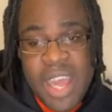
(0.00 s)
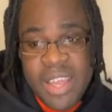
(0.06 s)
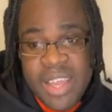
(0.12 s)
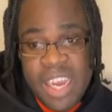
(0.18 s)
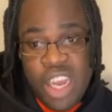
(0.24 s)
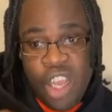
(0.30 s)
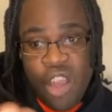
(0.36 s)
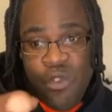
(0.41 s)

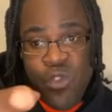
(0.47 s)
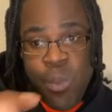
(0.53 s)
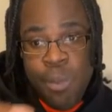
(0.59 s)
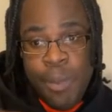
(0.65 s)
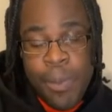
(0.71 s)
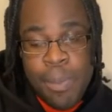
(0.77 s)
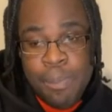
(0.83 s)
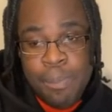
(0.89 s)
The look of
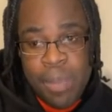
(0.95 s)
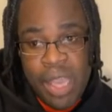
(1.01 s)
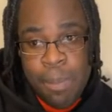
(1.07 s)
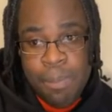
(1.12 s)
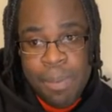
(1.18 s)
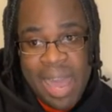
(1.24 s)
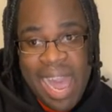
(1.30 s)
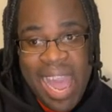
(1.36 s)
few
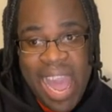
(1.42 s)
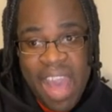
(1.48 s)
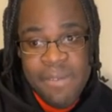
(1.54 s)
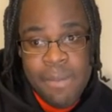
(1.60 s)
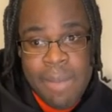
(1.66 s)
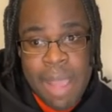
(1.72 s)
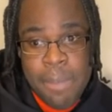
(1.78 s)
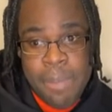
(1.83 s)
people I have
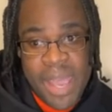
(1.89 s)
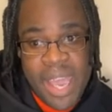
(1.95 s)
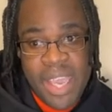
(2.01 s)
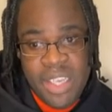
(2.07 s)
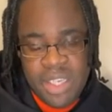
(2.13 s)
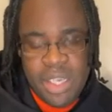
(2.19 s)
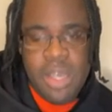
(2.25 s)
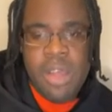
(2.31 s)
on my
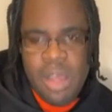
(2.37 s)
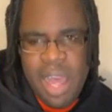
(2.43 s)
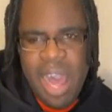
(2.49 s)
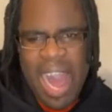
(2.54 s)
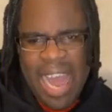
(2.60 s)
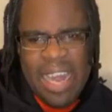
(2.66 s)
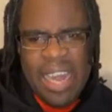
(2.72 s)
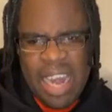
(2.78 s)
page,
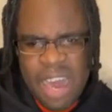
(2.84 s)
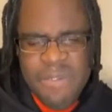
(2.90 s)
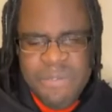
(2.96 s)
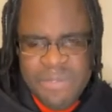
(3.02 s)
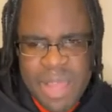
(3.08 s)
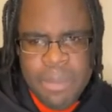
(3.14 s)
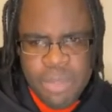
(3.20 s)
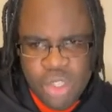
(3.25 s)
I
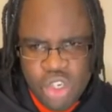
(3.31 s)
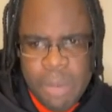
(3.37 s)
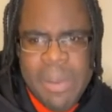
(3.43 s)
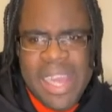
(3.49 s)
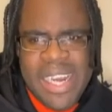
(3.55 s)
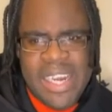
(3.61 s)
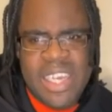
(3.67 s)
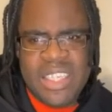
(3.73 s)
love them
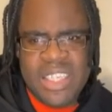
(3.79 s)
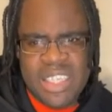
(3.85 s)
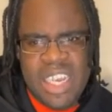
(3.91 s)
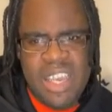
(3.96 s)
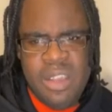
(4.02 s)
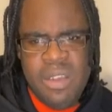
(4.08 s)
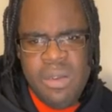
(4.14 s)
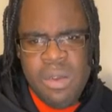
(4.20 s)

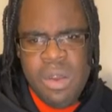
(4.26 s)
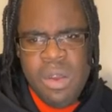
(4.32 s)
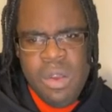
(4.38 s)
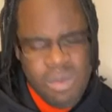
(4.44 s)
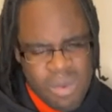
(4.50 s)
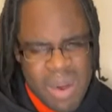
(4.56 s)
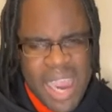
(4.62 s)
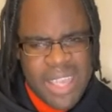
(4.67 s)
tremendously
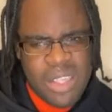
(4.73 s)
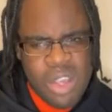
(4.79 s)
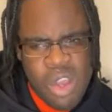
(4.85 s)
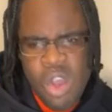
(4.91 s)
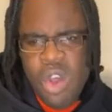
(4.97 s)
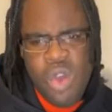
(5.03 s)
right?